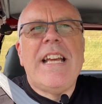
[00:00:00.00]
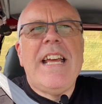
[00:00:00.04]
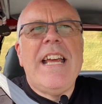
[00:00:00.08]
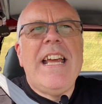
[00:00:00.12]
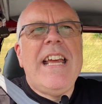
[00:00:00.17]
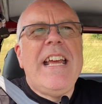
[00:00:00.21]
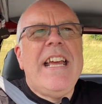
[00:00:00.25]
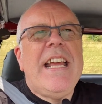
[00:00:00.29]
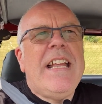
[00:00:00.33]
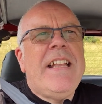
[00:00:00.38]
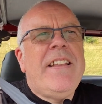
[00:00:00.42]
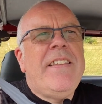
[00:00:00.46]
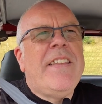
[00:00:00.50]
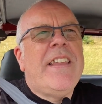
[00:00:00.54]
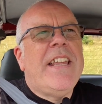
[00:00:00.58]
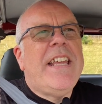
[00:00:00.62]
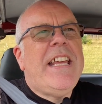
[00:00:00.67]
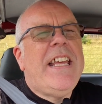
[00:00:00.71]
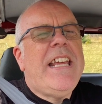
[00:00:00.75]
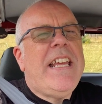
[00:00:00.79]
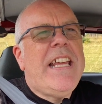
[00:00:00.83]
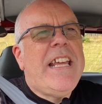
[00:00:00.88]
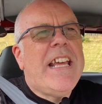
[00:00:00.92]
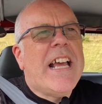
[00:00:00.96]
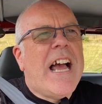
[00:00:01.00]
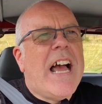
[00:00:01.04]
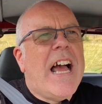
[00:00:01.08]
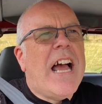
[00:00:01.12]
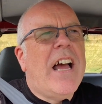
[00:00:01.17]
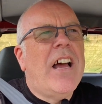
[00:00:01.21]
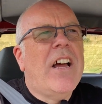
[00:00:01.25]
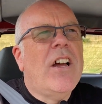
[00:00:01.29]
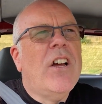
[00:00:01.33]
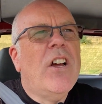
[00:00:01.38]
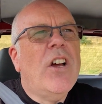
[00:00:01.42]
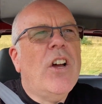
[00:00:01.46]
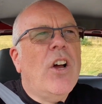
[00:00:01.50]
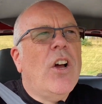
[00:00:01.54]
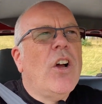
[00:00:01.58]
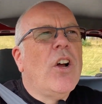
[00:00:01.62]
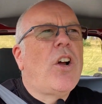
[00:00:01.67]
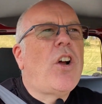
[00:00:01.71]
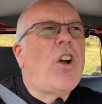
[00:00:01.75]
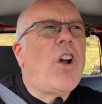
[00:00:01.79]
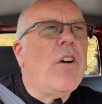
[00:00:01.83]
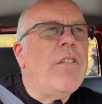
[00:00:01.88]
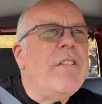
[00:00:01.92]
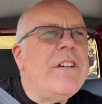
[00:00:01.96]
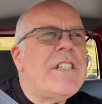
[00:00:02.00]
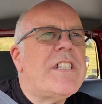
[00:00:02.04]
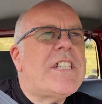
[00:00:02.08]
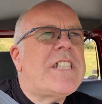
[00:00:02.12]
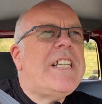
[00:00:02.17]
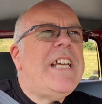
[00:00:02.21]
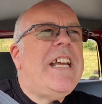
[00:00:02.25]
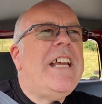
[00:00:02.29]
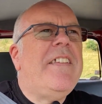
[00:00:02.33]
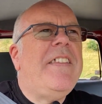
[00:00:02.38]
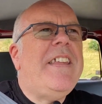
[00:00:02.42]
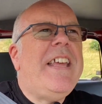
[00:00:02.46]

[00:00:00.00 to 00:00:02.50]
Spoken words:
in the currency